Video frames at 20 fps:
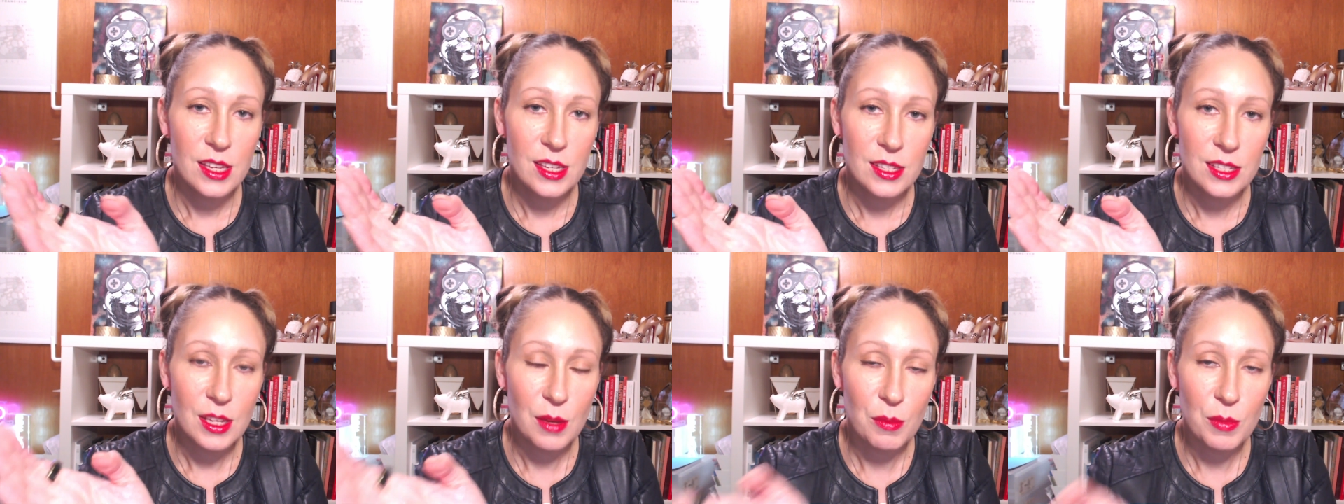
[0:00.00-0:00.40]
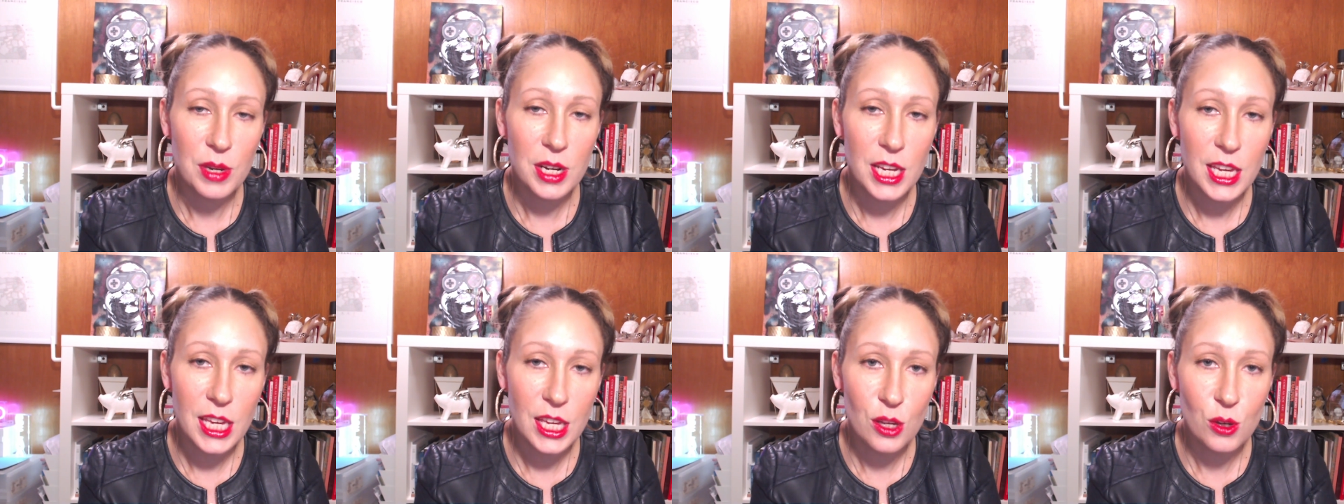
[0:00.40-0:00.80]

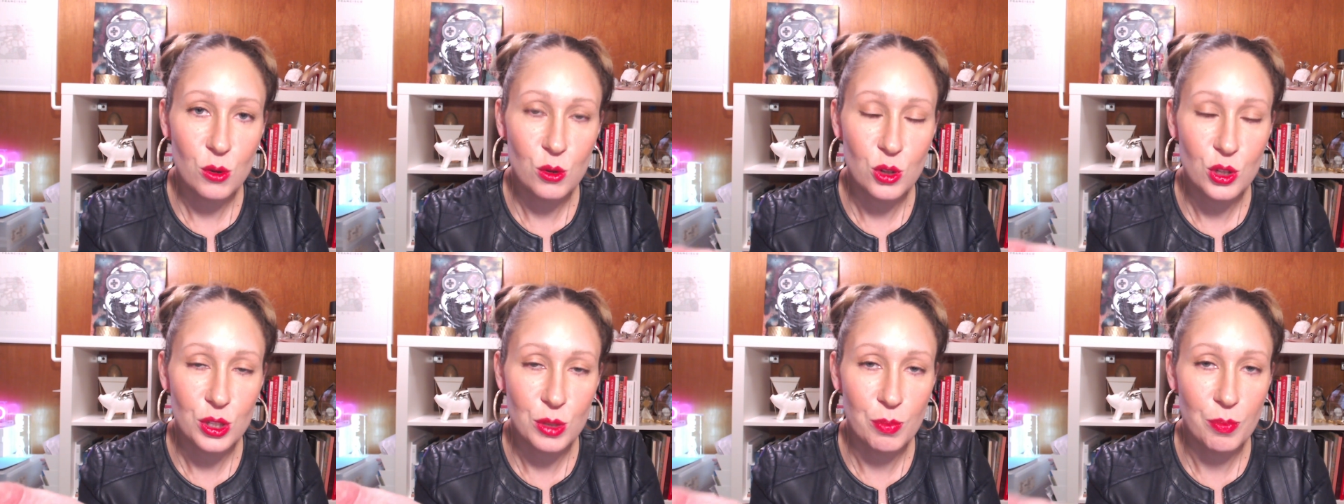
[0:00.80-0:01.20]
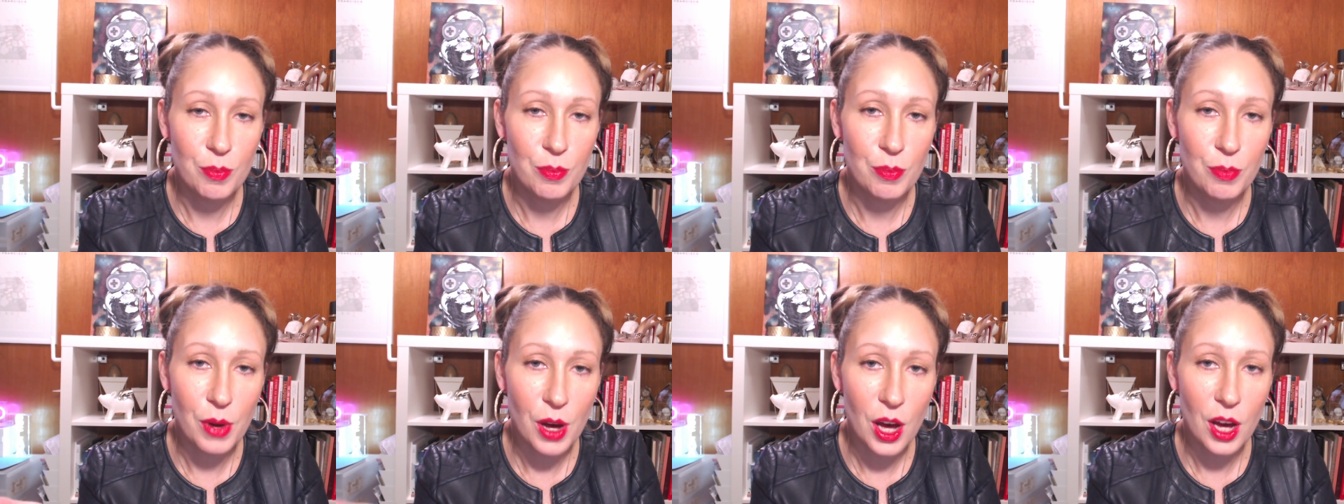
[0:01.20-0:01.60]
somebody who just
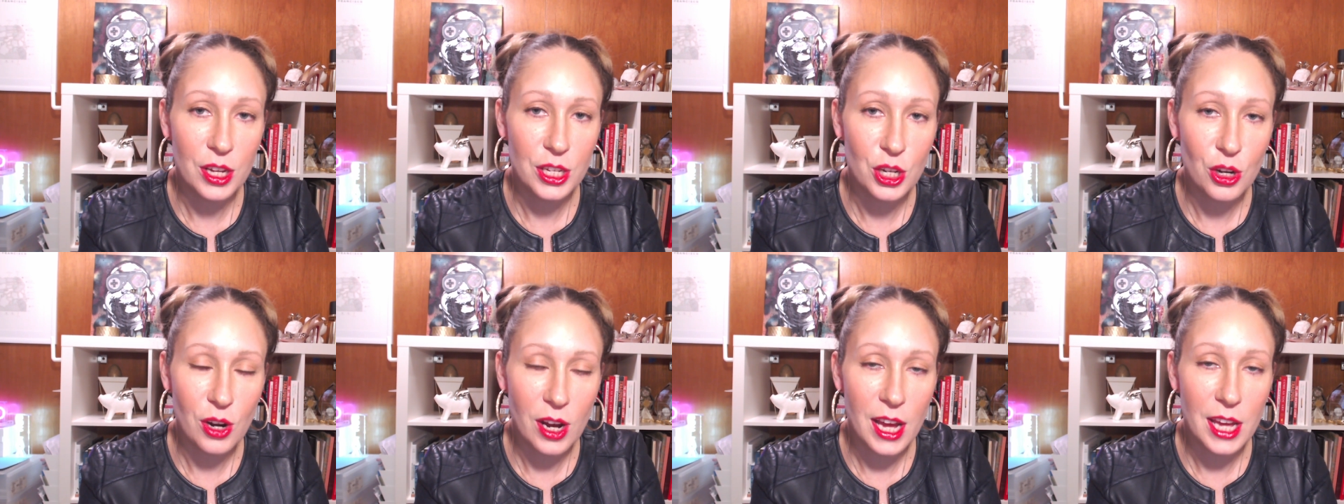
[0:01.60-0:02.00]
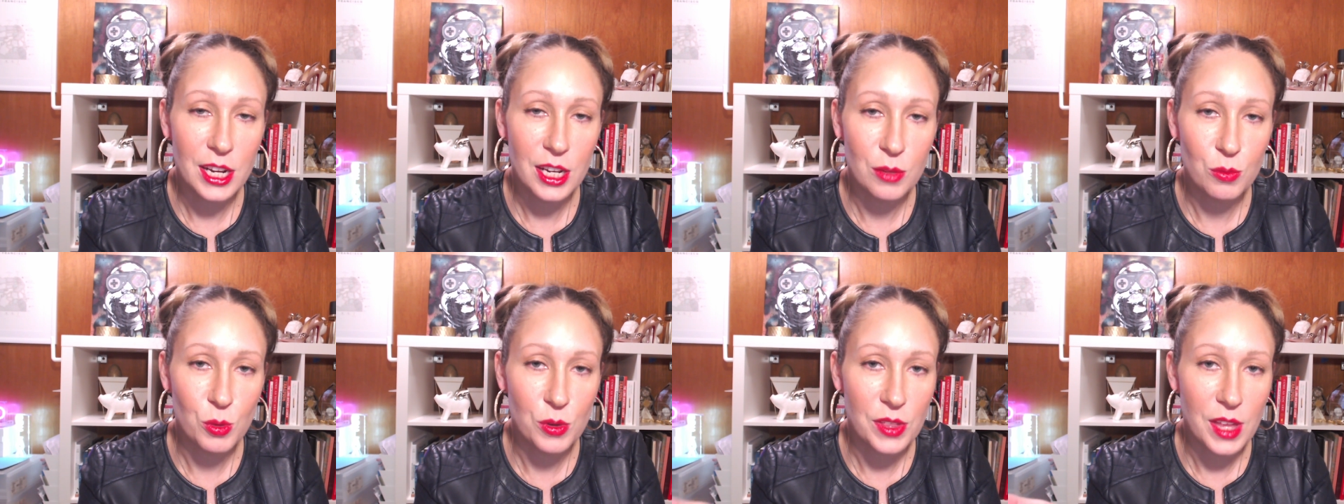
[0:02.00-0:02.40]
bought your
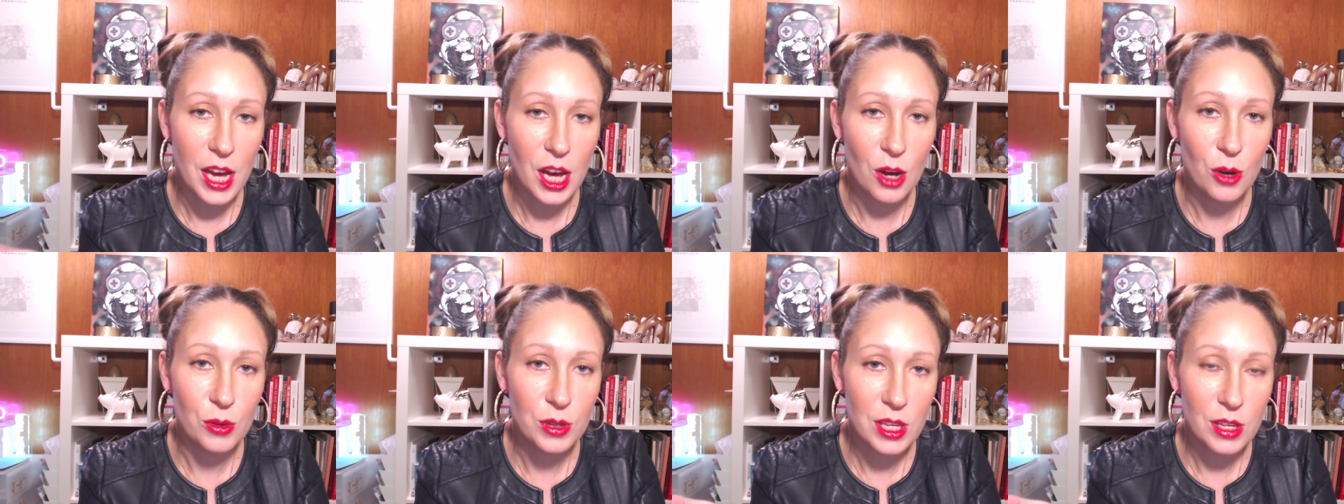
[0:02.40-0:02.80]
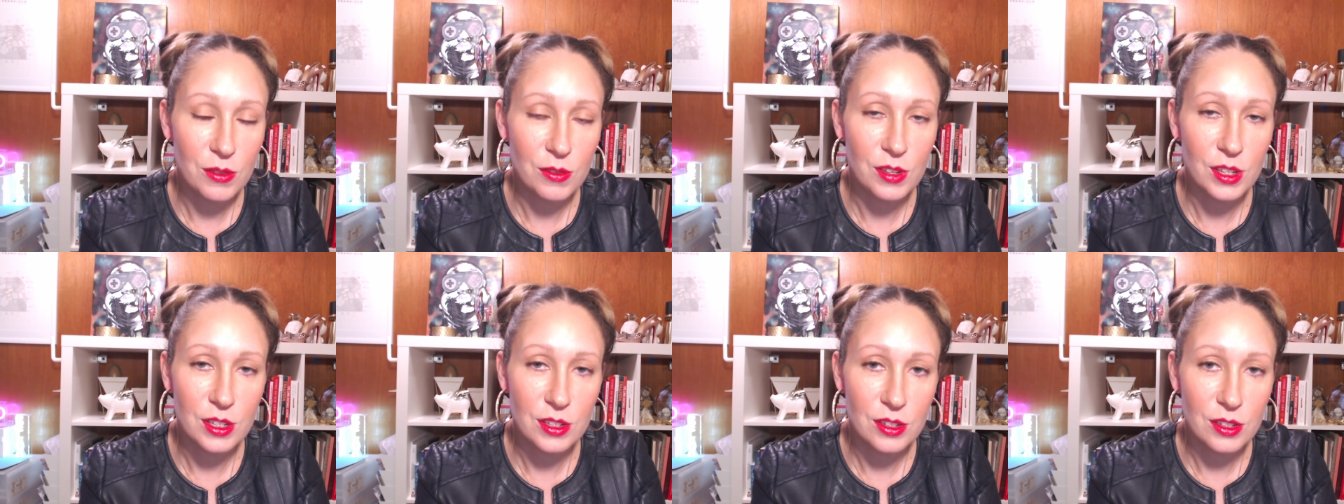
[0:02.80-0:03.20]
item without
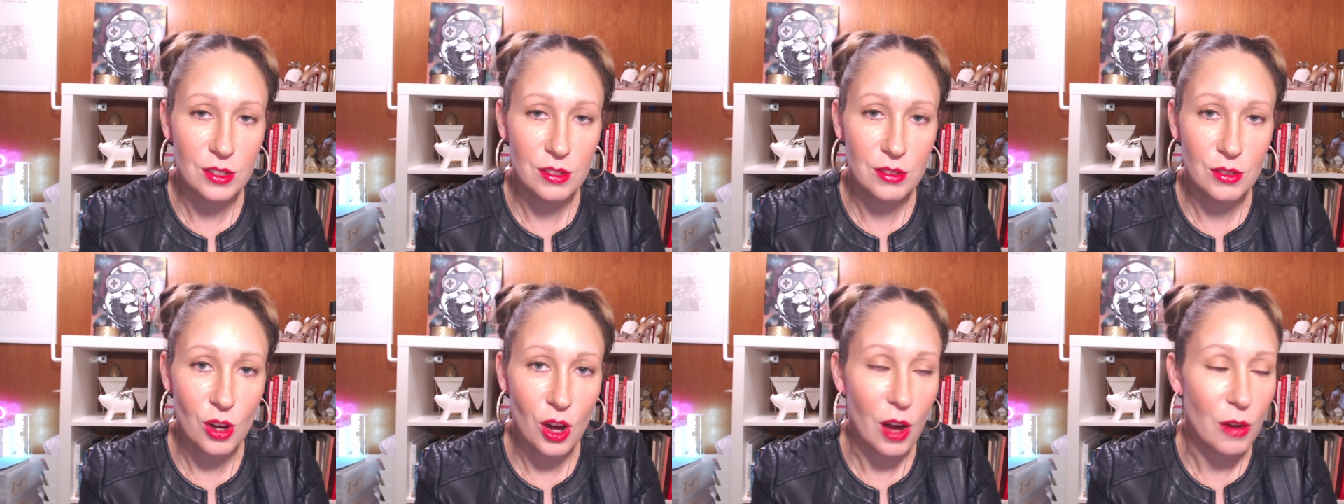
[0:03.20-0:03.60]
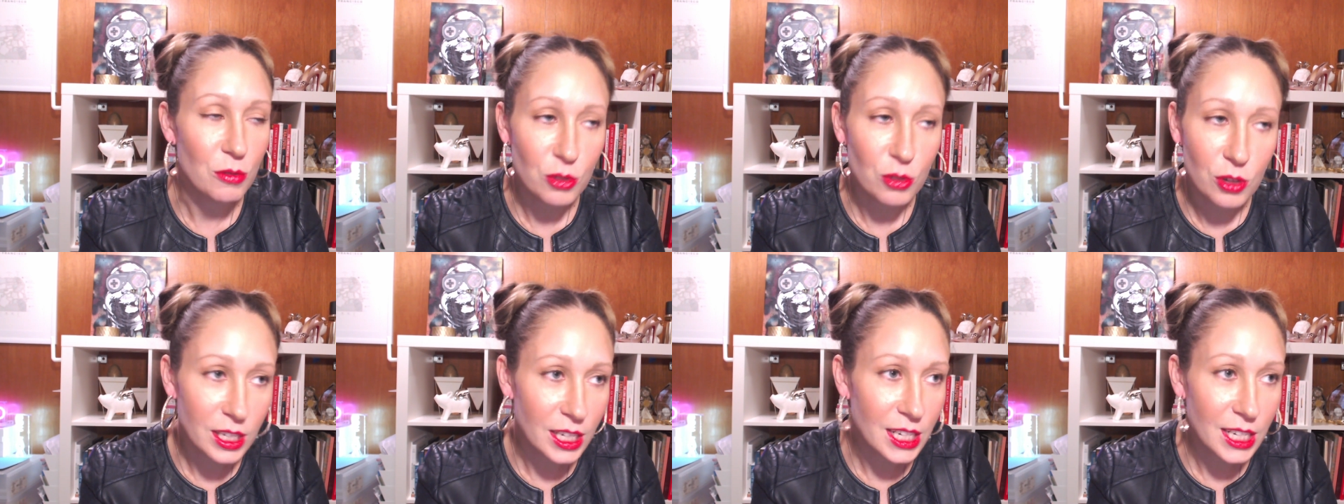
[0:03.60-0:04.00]
even
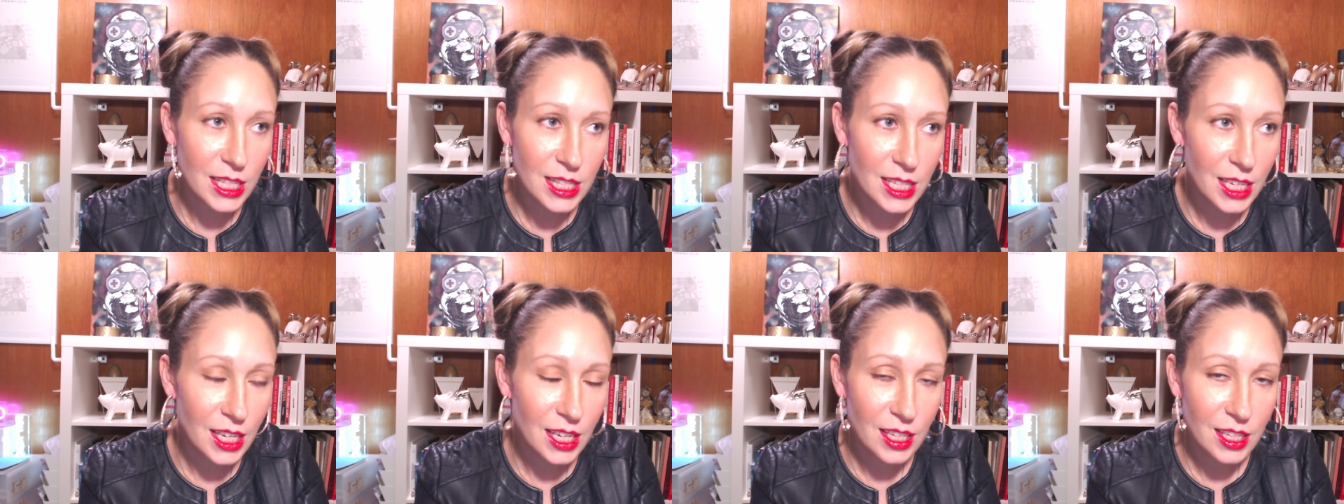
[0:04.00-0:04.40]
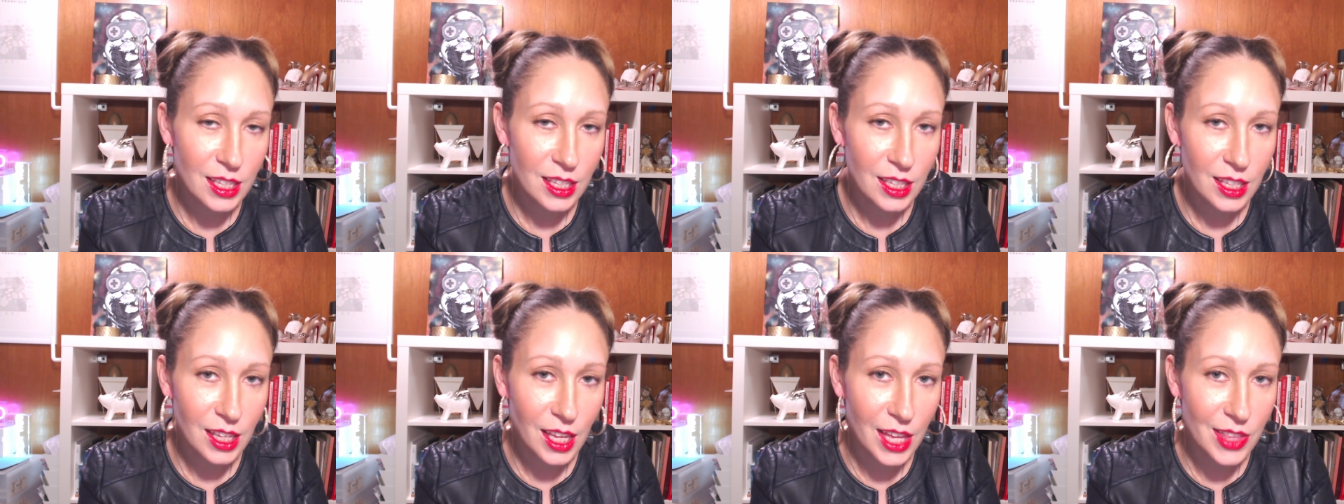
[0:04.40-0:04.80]
offering anything,